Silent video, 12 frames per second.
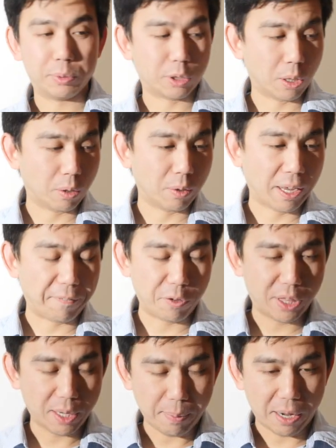So if you
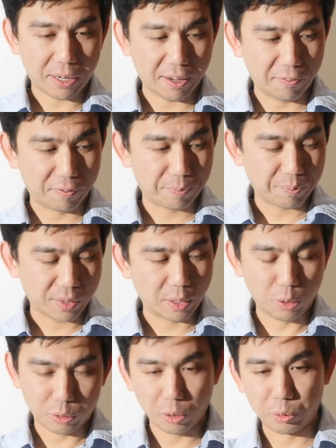think about kind of
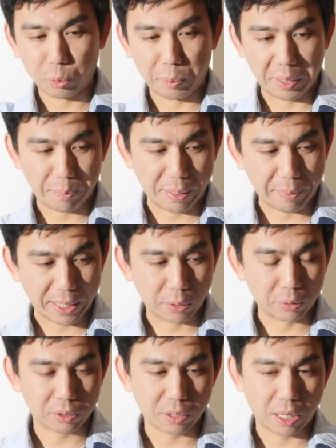those would be the beam
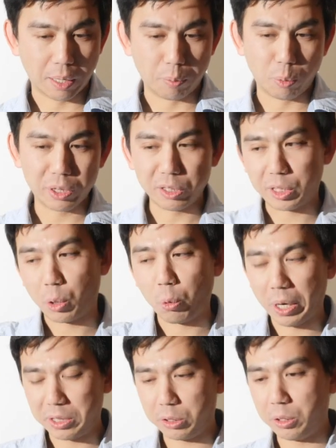angles. What this
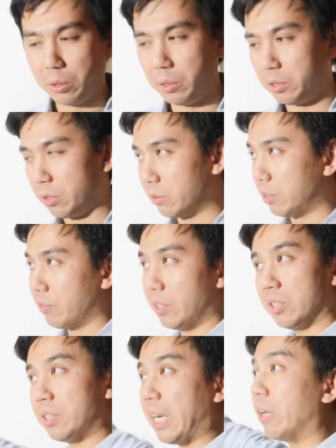equates to in terms of
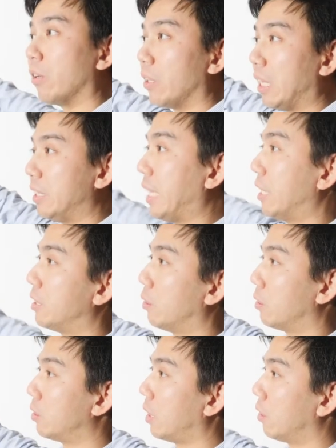the center intensity
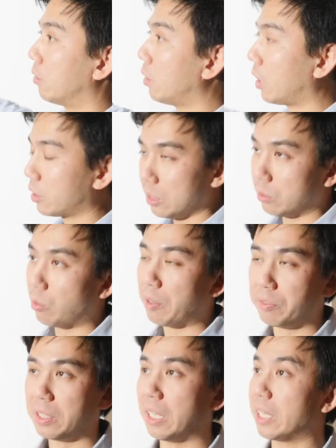of the center lux is
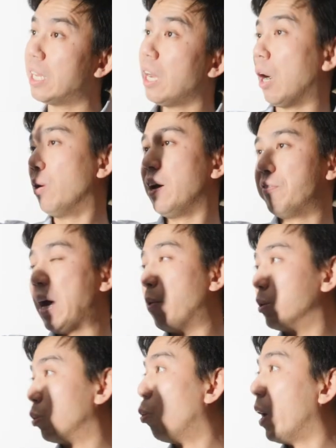roughly like if that
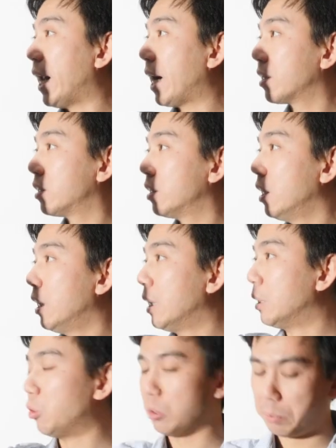was a 1X,
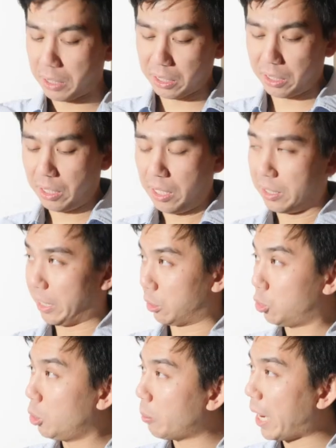this would be like
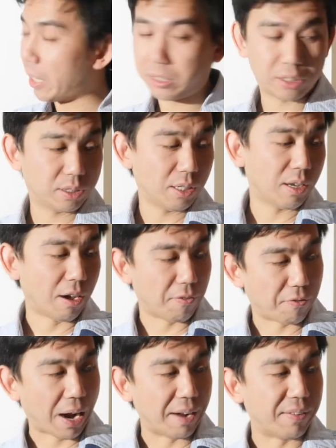a 2X, a
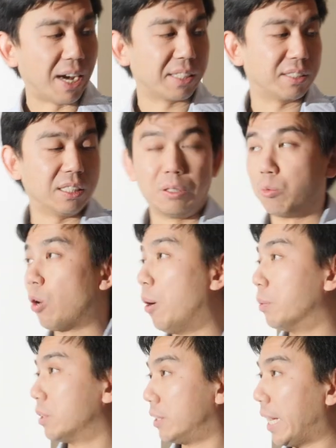5X, and
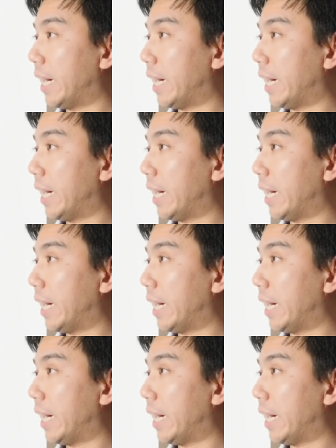almost a